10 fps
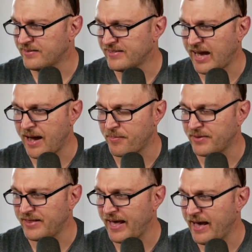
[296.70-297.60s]
our
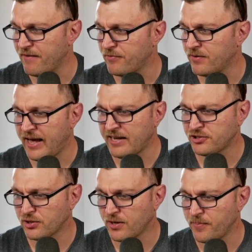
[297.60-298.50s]
top nav
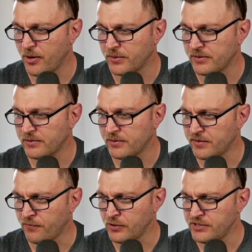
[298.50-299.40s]
Astro component,
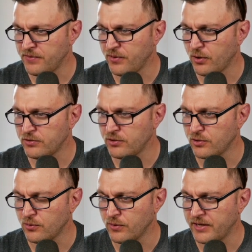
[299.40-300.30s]
first thing we're going to
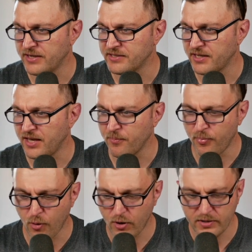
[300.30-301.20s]
do is
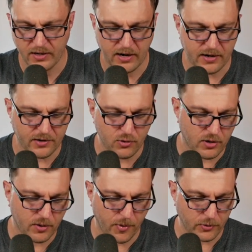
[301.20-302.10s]
import our new
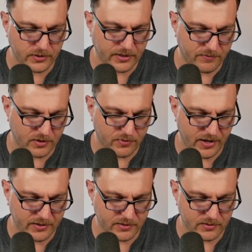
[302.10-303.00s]
component that we
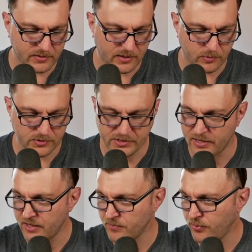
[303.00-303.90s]
created. I'm going to
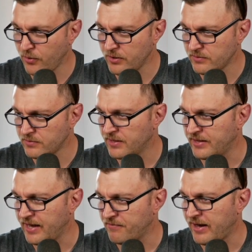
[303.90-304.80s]
say import
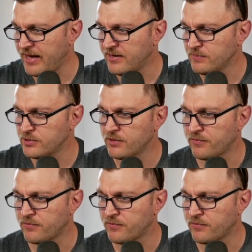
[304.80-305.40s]
nav items